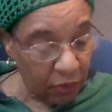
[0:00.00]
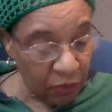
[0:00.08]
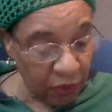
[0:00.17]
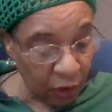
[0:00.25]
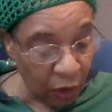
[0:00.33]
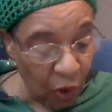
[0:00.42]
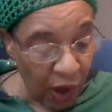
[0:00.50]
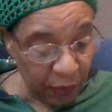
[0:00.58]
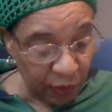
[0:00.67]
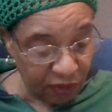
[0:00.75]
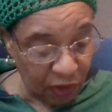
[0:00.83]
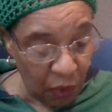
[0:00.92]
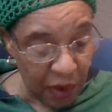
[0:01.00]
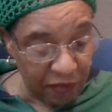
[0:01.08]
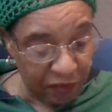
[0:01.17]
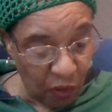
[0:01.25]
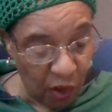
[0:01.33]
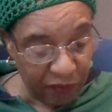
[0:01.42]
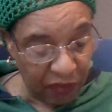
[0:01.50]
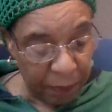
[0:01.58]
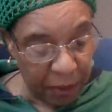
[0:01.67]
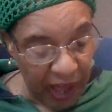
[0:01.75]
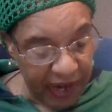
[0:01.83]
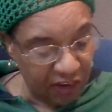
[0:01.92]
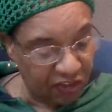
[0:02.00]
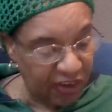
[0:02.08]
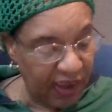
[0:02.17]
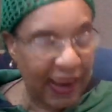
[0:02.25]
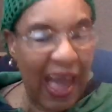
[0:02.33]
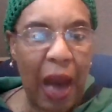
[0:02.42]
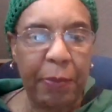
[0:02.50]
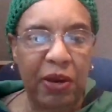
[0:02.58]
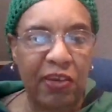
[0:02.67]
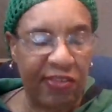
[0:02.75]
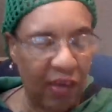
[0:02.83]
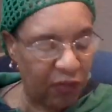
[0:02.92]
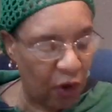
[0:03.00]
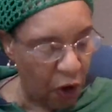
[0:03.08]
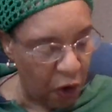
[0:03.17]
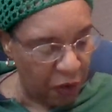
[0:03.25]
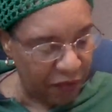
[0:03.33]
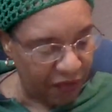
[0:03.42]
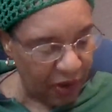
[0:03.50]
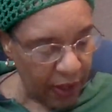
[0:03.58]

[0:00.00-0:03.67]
The Lord was going forth to punish the inhabitants of the earth.